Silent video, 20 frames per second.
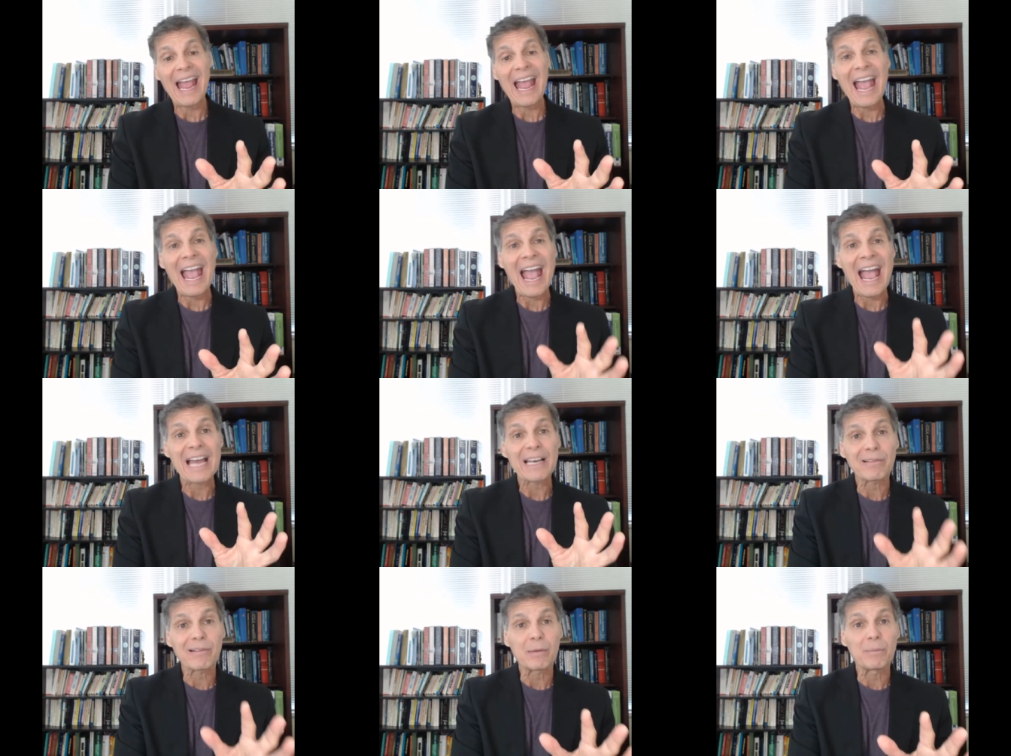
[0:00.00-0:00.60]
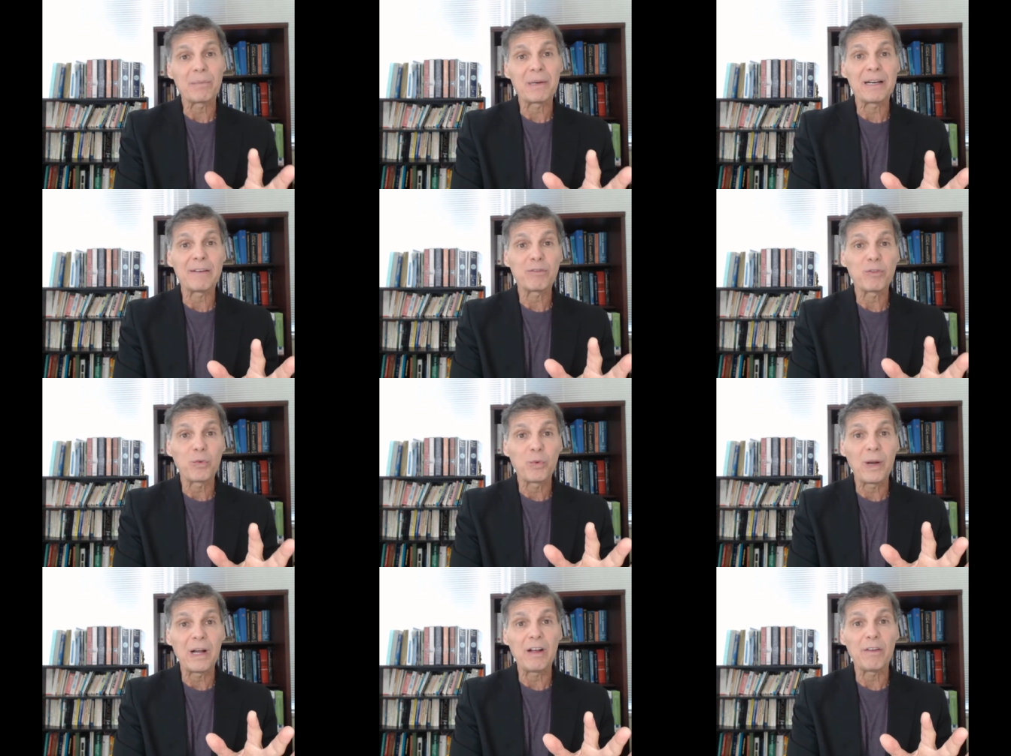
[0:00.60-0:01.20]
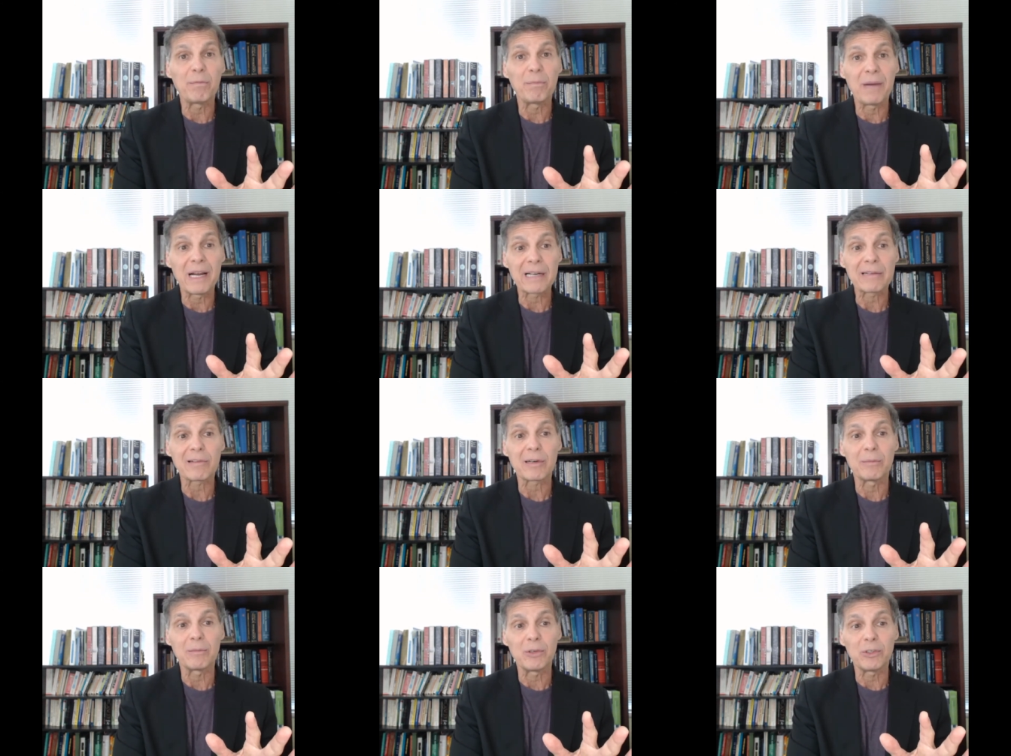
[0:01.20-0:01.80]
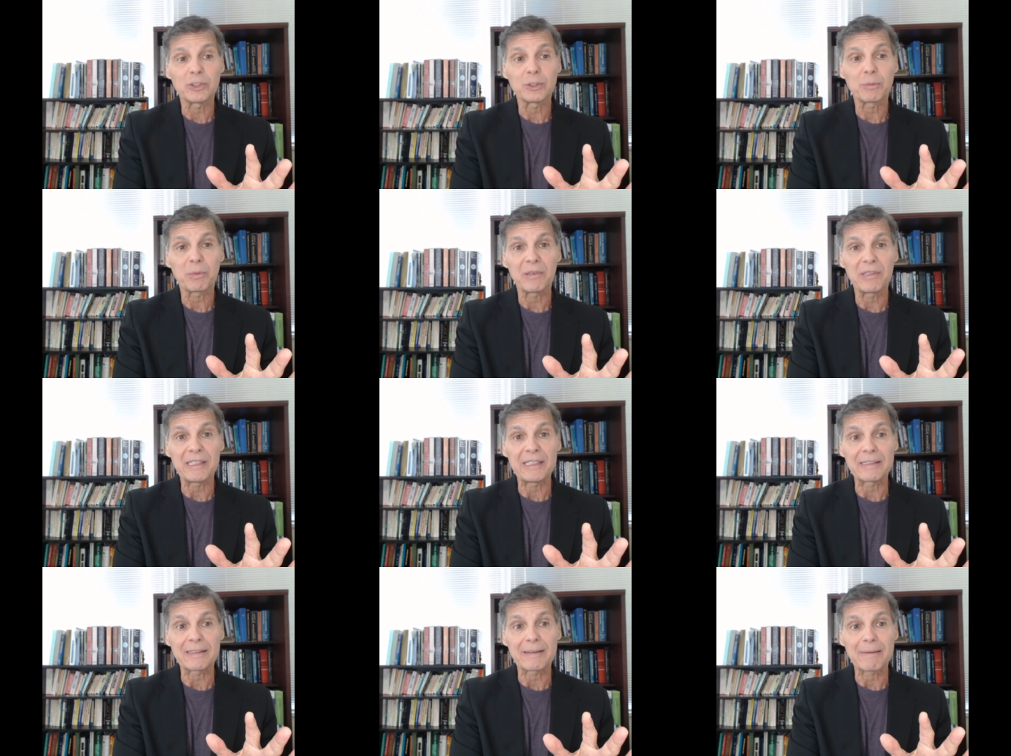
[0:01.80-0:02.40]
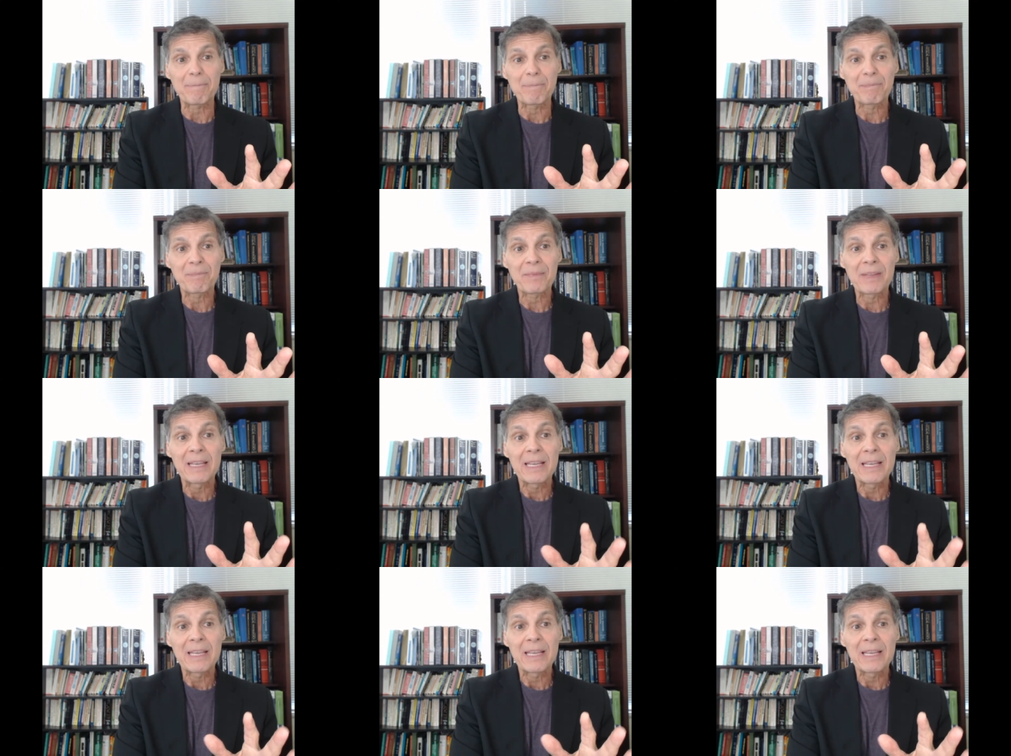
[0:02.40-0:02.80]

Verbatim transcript: at or above 12 micromoles per liter.